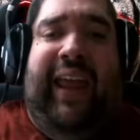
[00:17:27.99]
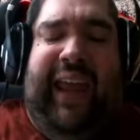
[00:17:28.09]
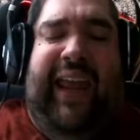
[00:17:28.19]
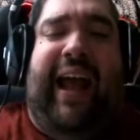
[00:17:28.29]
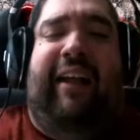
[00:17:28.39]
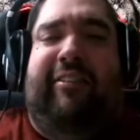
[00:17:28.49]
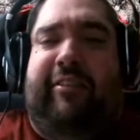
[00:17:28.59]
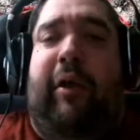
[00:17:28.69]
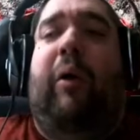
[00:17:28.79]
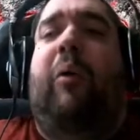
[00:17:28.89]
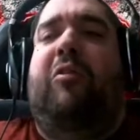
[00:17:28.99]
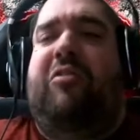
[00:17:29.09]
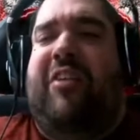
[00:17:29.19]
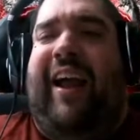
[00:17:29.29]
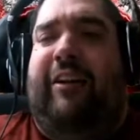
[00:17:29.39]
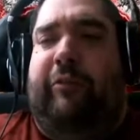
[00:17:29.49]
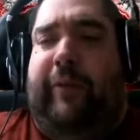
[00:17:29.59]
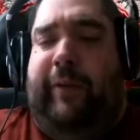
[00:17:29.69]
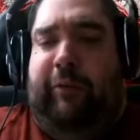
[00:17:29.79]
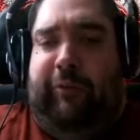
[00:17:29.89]
He got so jacked for
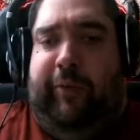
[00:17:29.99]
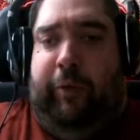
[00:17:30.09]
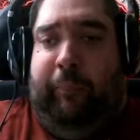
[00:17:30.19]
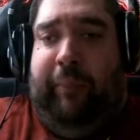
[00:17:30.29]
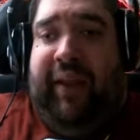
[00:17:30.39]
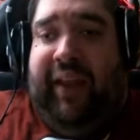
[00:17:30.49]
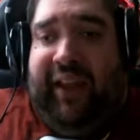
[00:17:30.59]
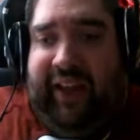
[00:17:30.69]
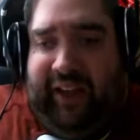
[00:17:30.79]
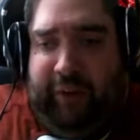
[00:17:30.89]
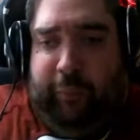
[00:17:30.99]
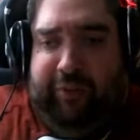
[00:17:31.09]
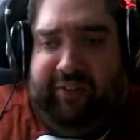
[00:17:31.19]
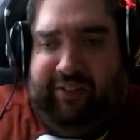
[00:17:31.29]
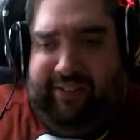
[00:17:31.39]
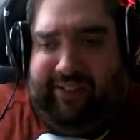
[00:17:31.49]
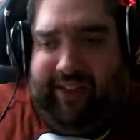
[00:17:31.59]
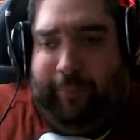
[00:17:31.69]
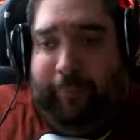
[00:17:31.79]
this film. It was insane.